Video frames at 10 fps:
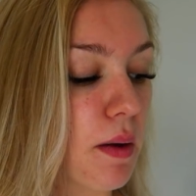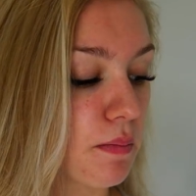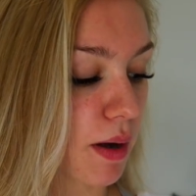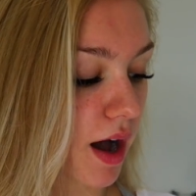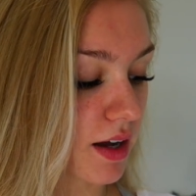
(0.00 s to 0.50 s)

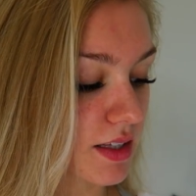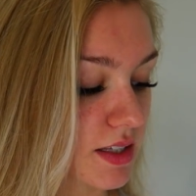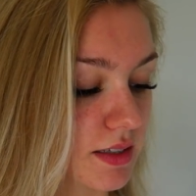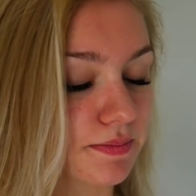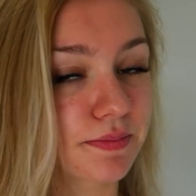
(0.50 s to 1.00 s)

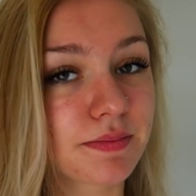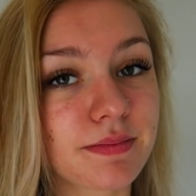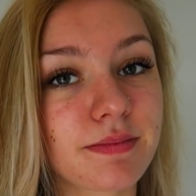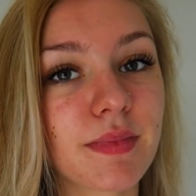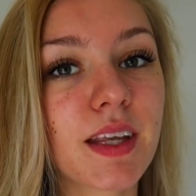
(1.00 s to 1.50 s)
but
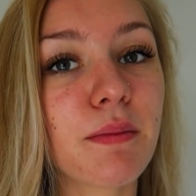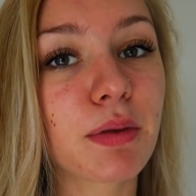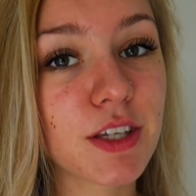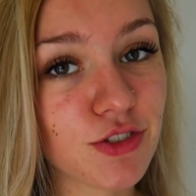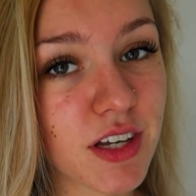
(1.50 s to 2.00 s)

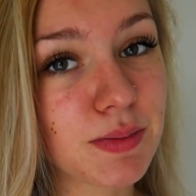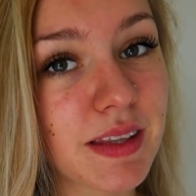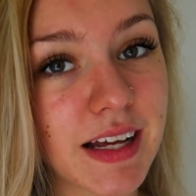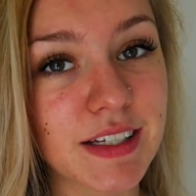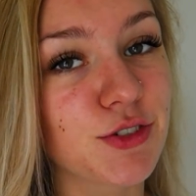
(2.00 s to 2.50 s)
please trust
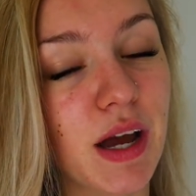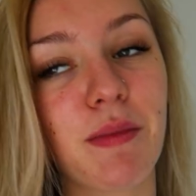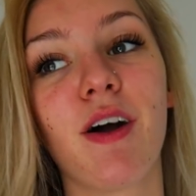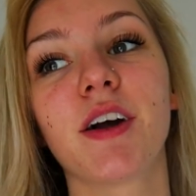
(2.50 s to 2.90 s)
me that I did try my